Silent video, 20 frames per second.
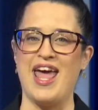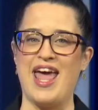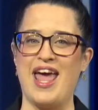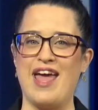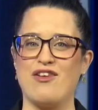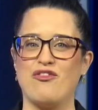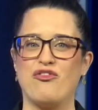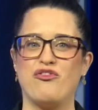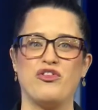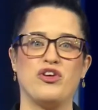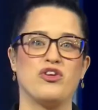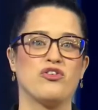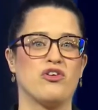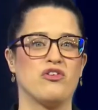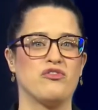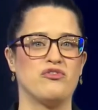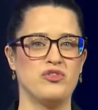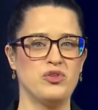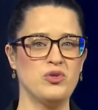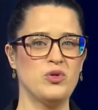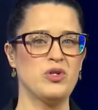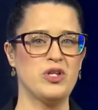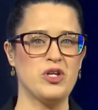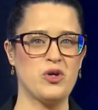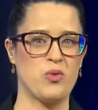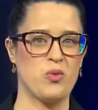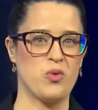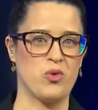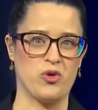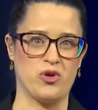and fear of
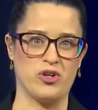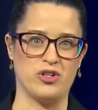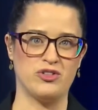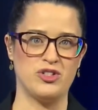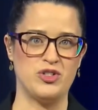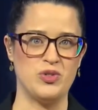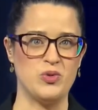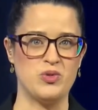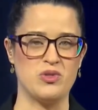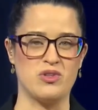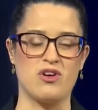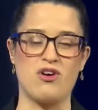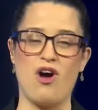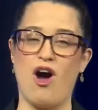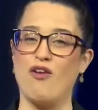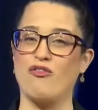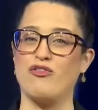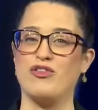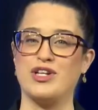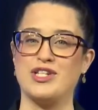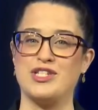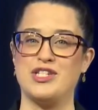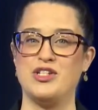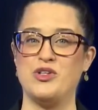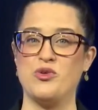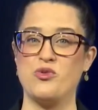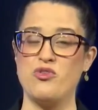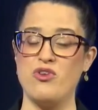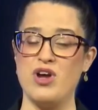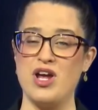nuclear war due to the conflict in
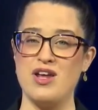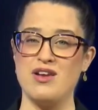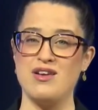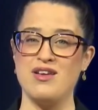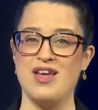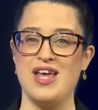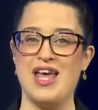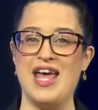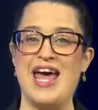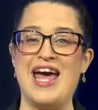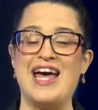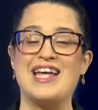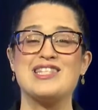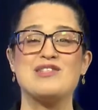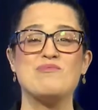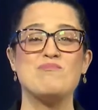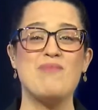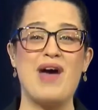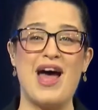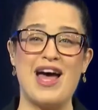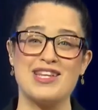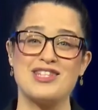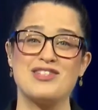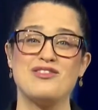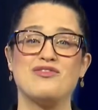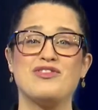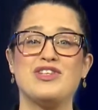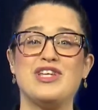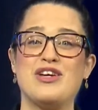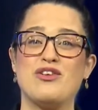Ukraine has
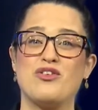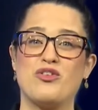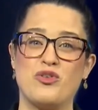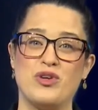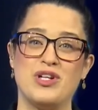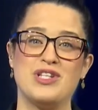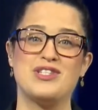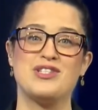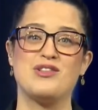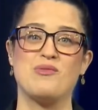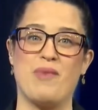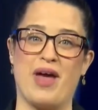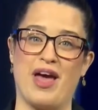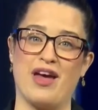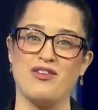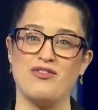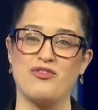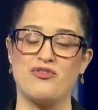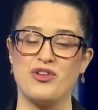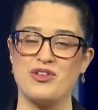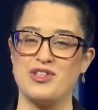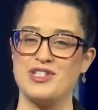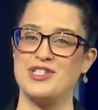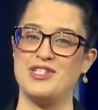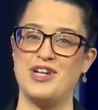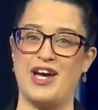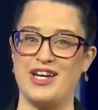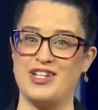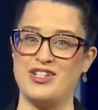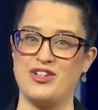massively increased demand for these
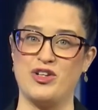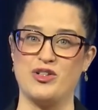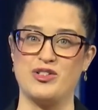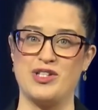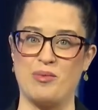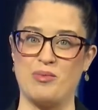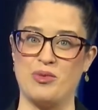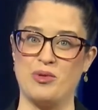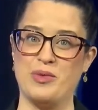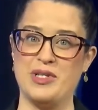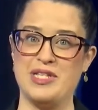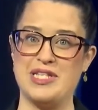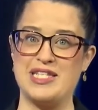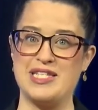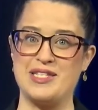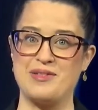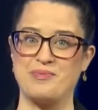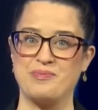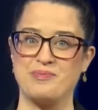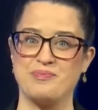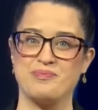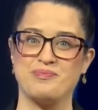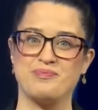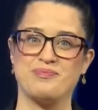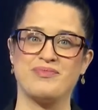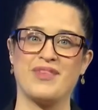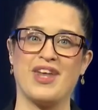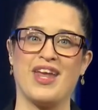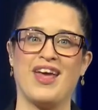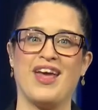dietary supplements.
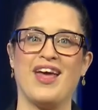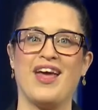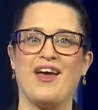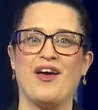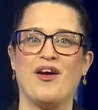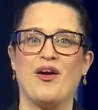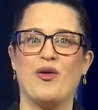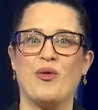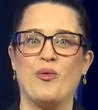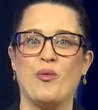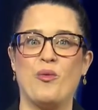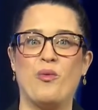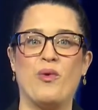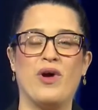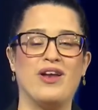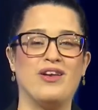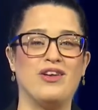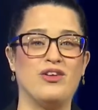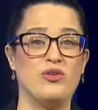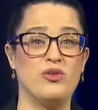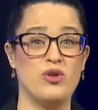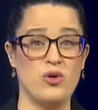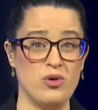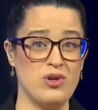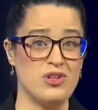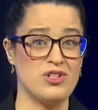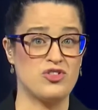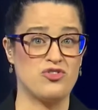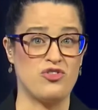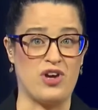When you
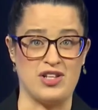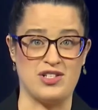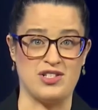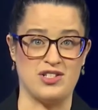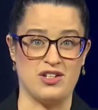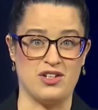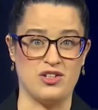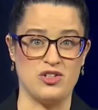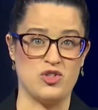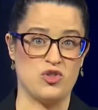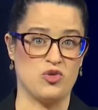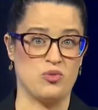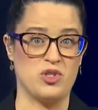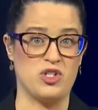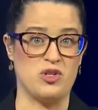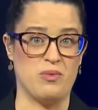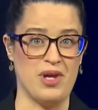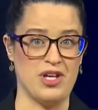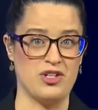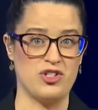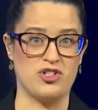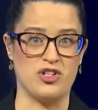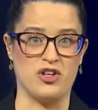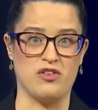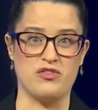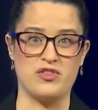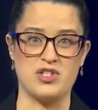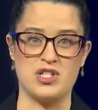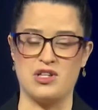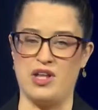notice drastic consumer demand
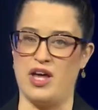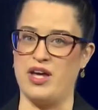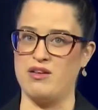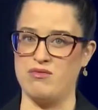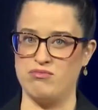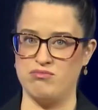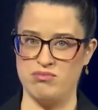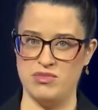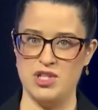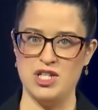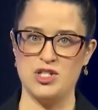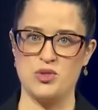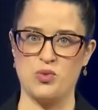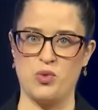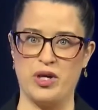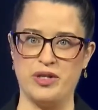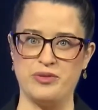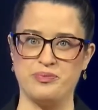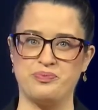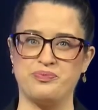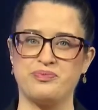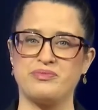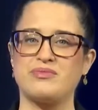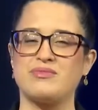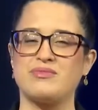shifts like this one,